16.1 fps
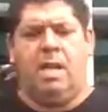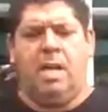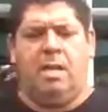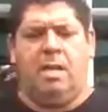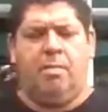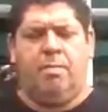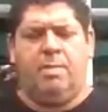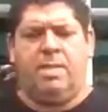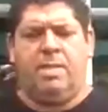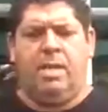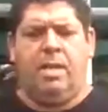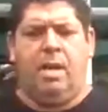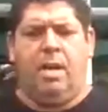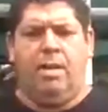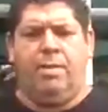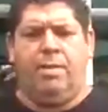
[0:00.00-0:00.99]
It's
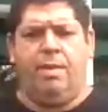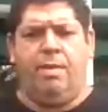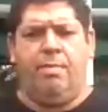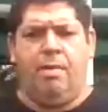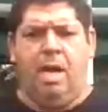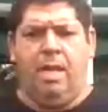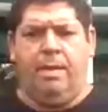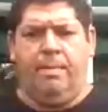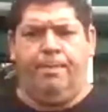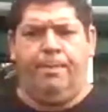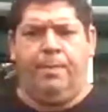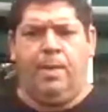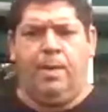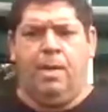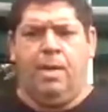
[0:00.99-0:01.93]
100% owned and run.